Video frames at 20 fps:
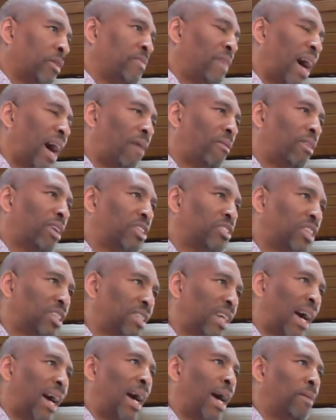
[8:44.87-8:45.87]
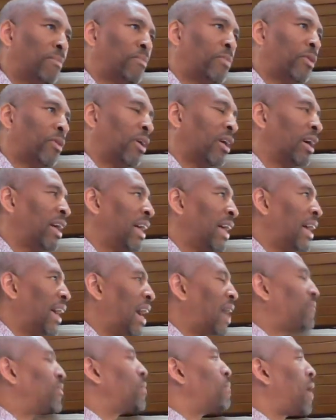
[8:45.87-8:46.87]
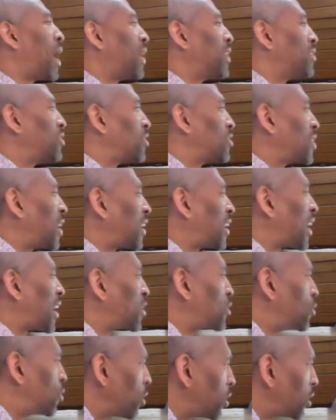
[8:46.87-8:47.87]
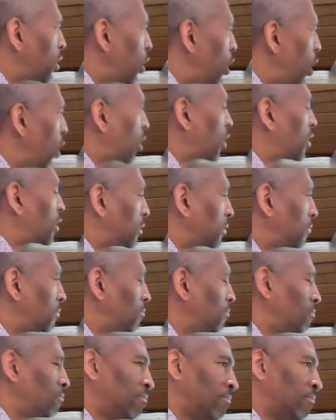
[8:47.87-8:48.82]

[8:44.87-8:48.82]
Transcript: Revival is a time for everybody to take a good look